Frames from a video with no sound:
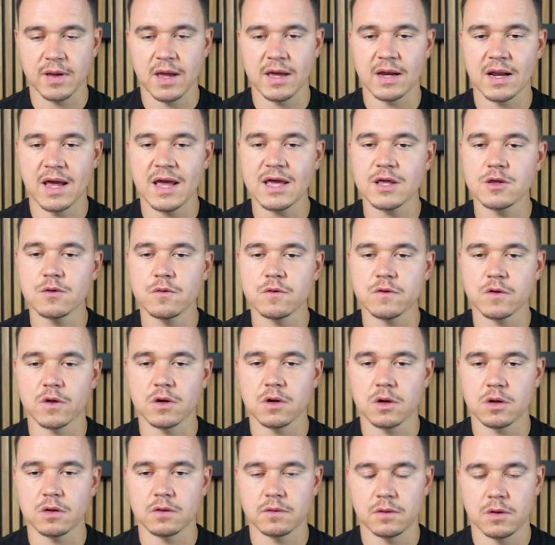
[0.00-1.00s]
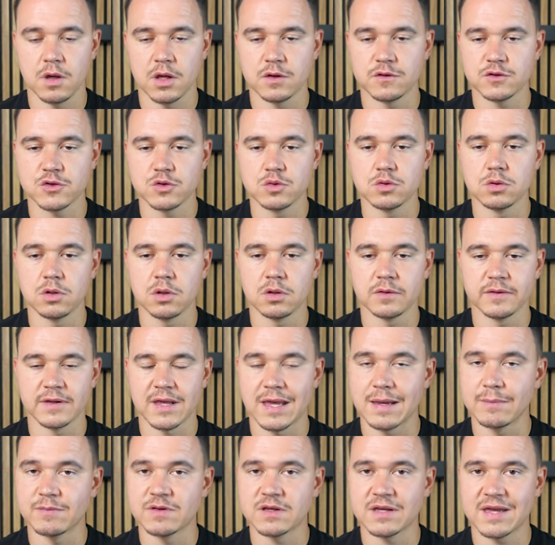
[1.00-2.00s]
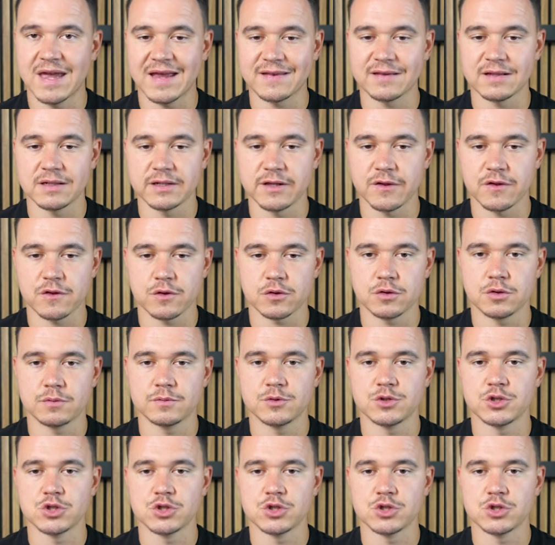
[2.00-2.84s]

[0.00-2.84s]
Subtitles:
And I use a tool named Catalyster